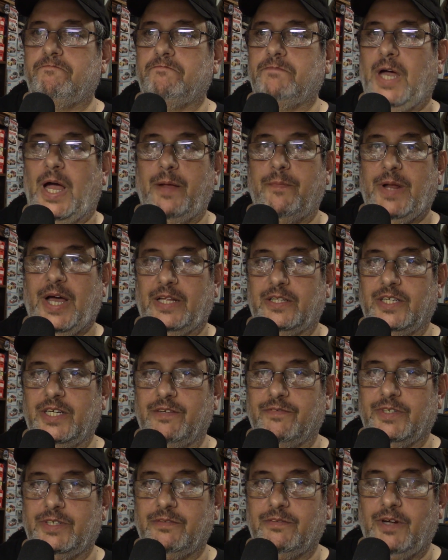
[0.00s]
I'm not
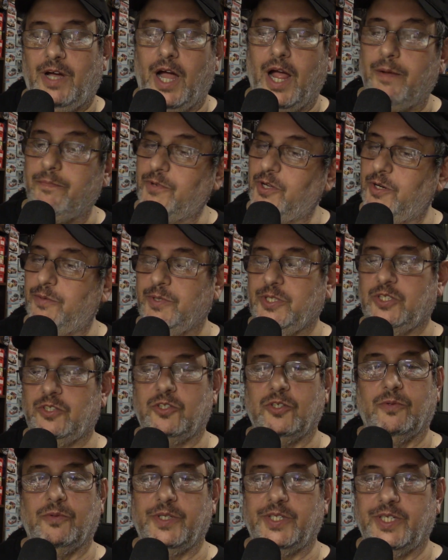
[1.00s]
leaving. I'm going to be
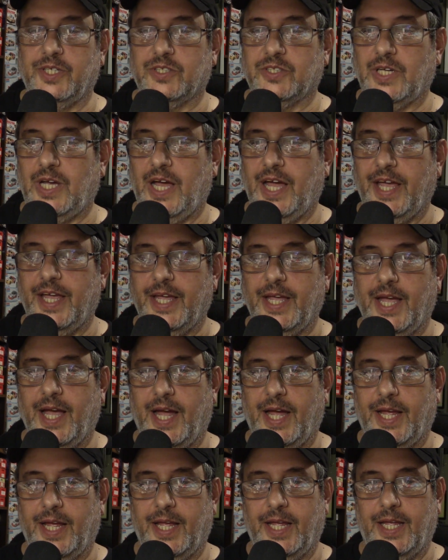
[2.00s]
doing this.
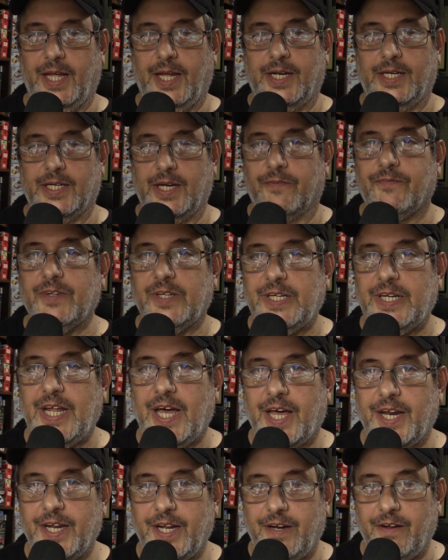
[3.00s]
You're definitely
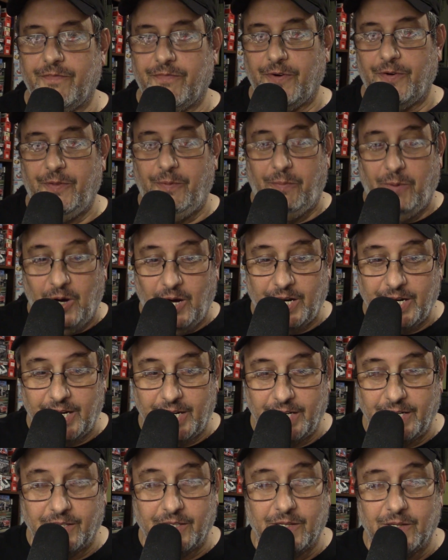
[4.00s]
not in it for the
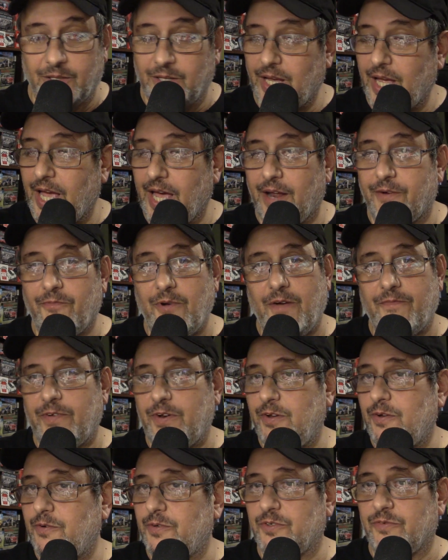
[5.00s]
money. The ad
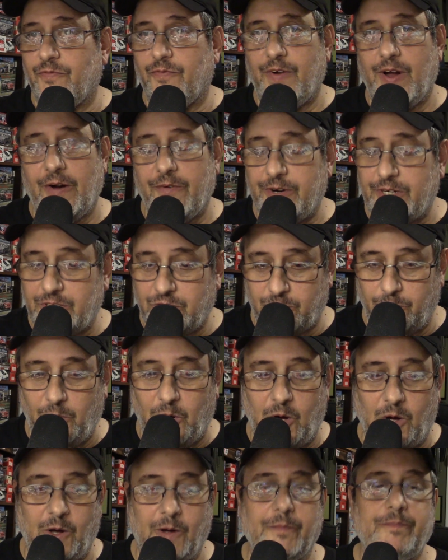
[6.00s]
revenue is very
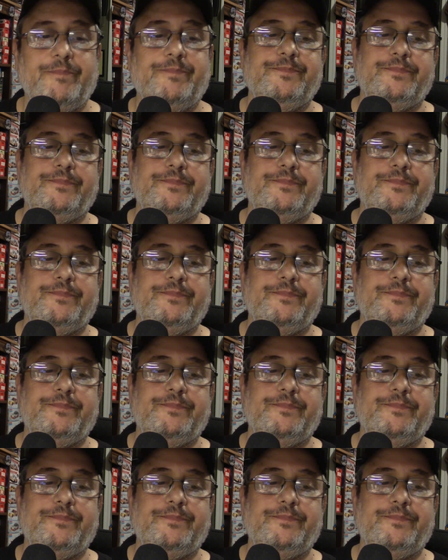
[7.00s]
small.